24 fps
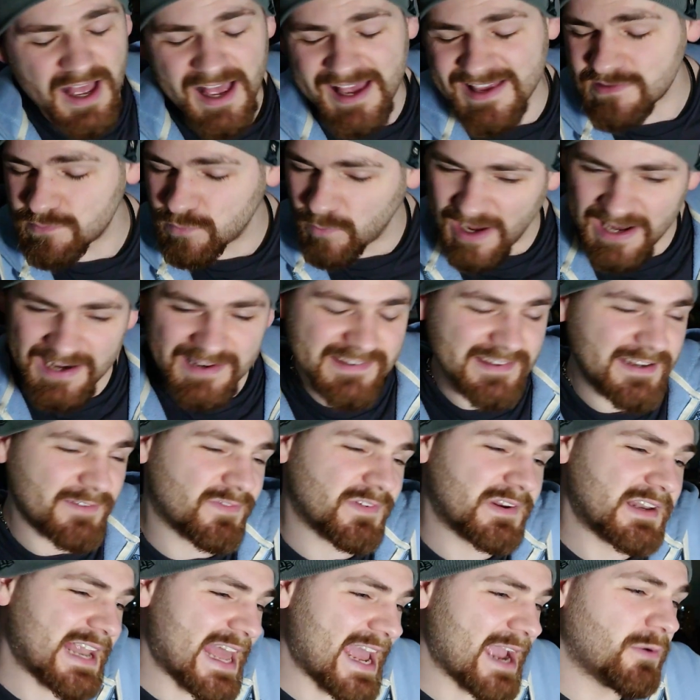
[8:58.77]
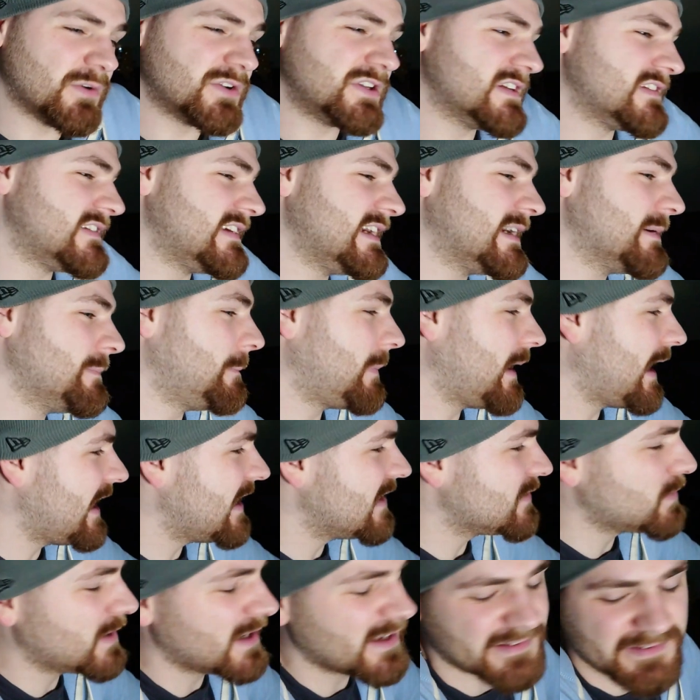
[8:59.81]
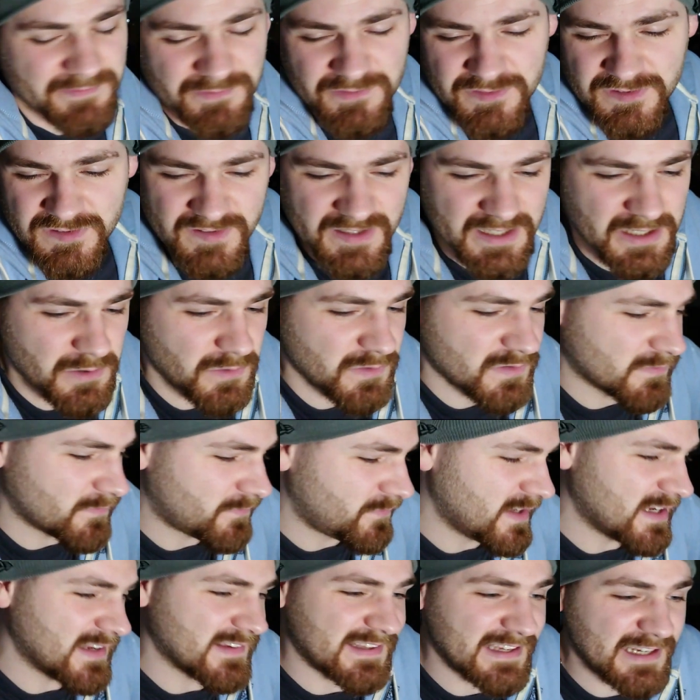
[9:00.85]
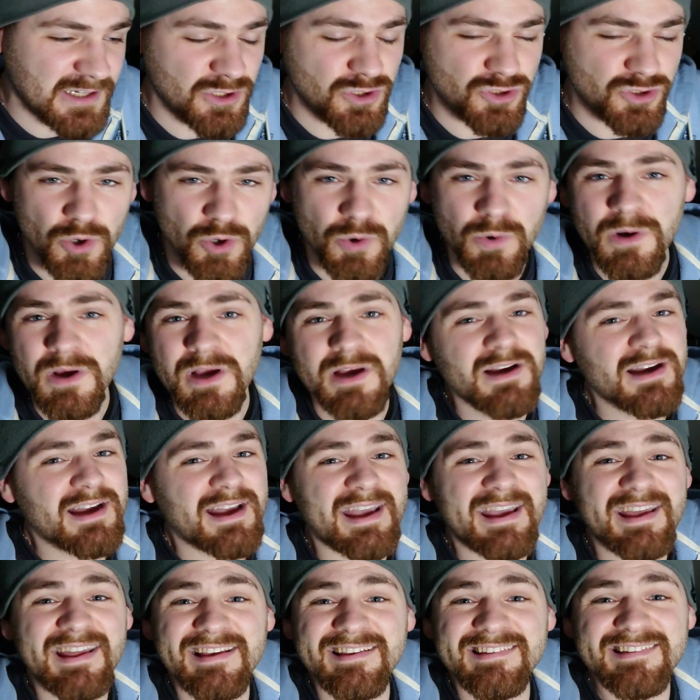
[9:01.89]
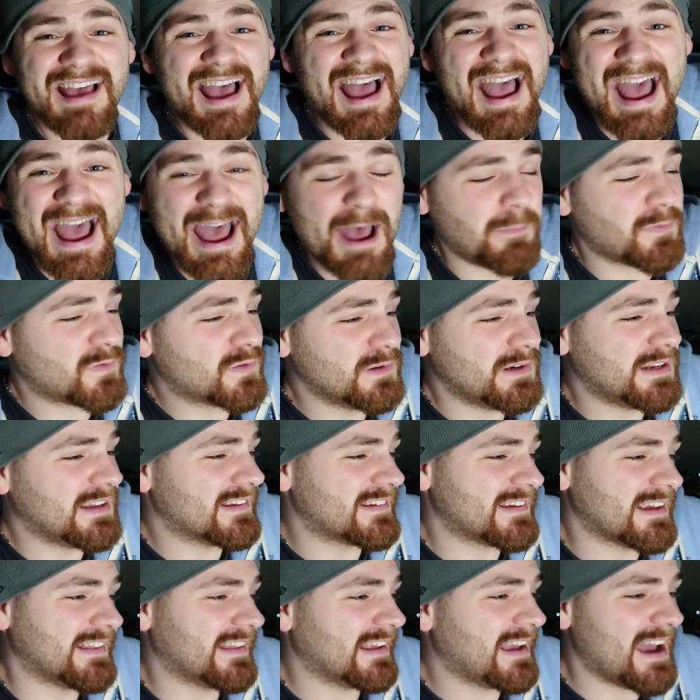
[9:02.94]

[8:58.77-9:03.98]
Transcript: as well as different languages he can play, as well as different skills and things he do, it is absolutely insane.